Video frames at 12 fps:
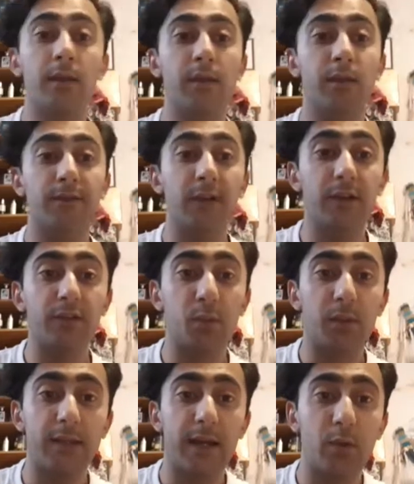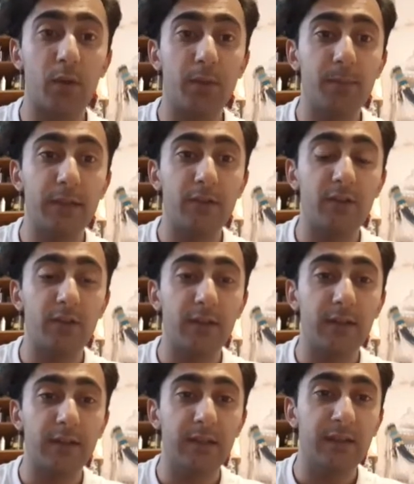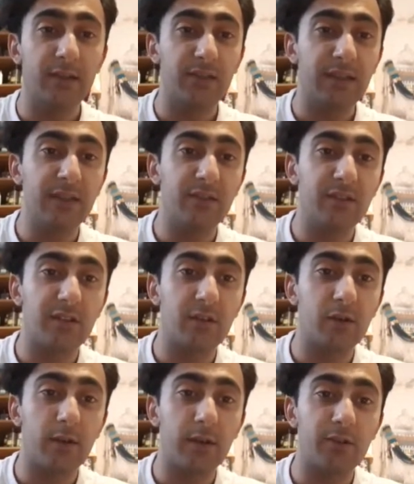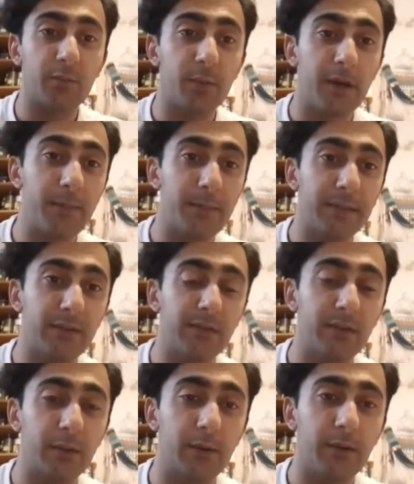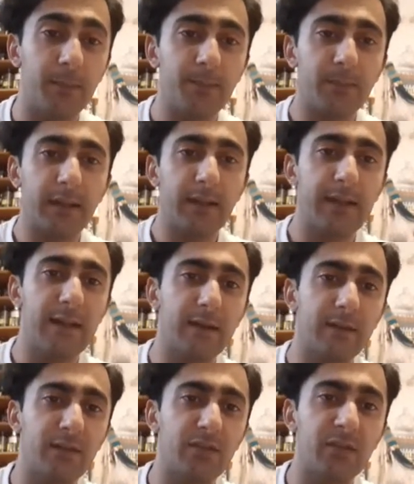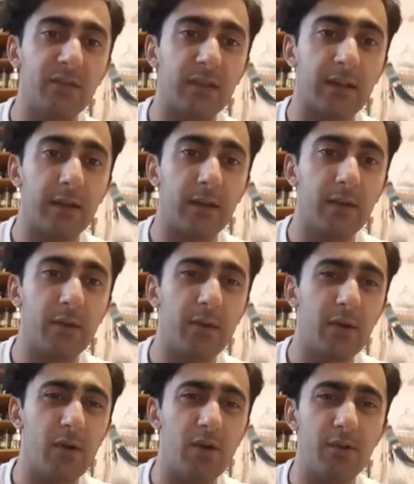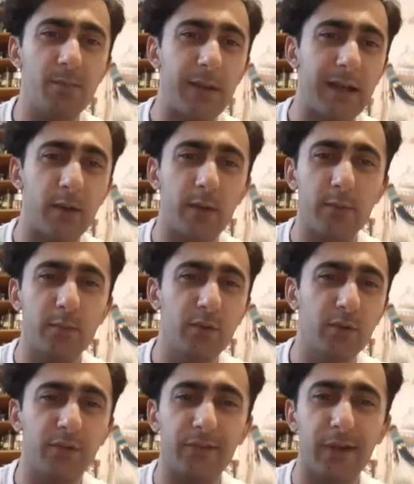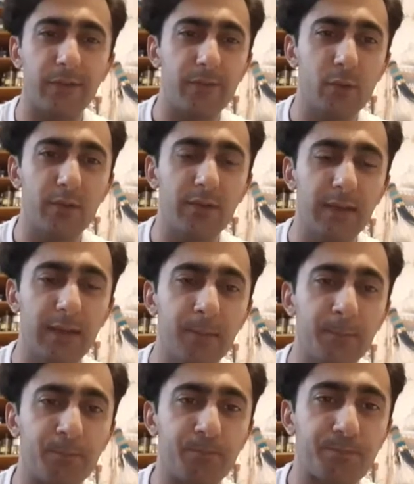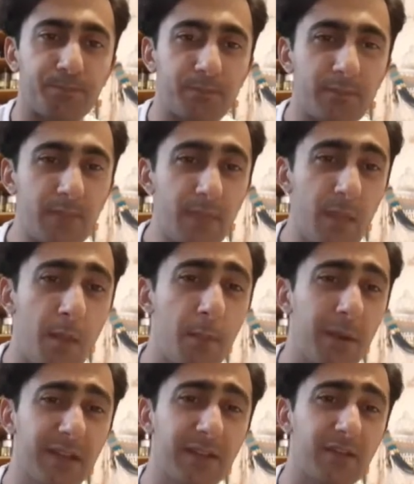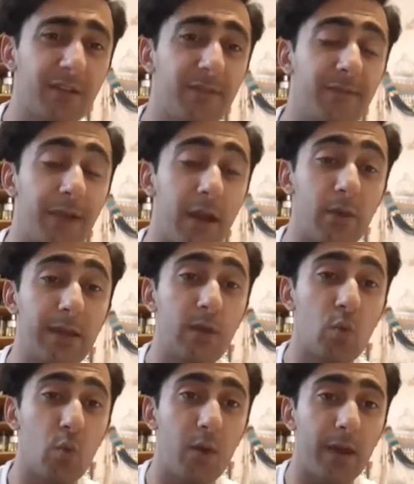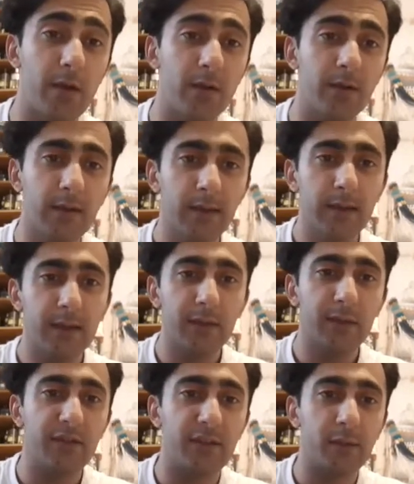The first one that I want to mention is Instant Crush by Mancera. Now, this is a clone of Baccarat Rouge 540, but it does it very well. It still